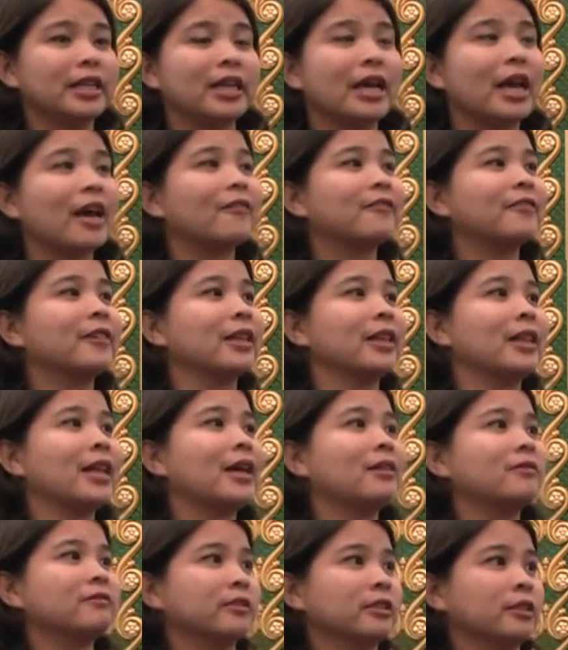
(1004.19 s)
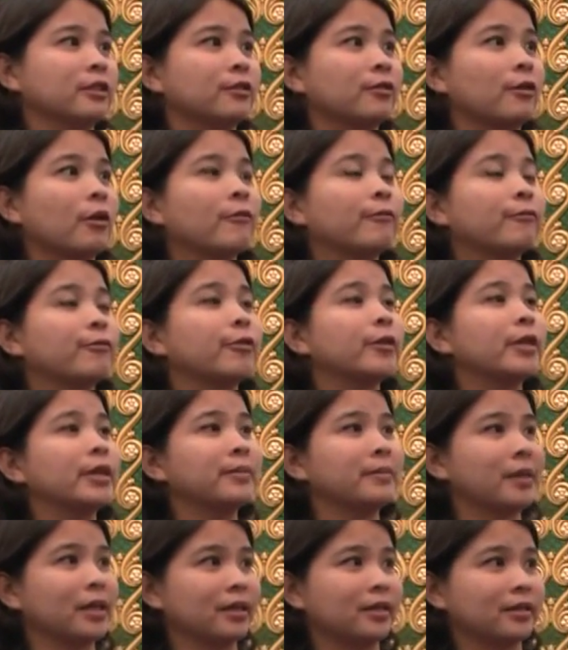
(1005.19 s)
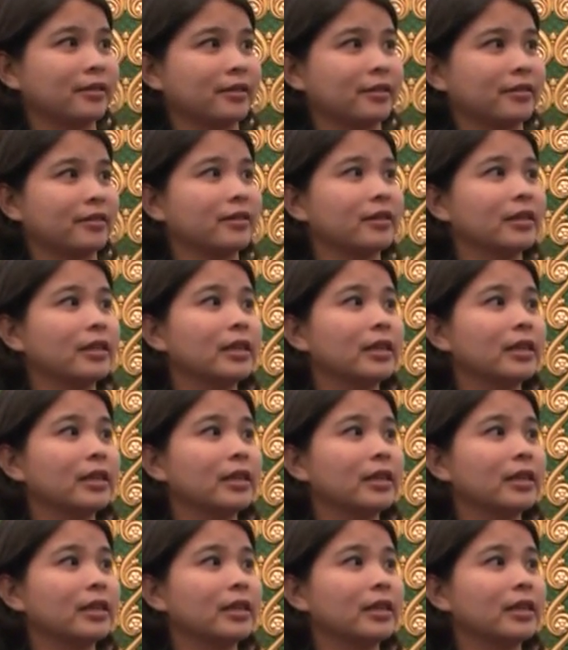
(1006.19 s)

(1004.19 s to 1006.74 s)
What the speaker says: They have their life cycle of 3 months.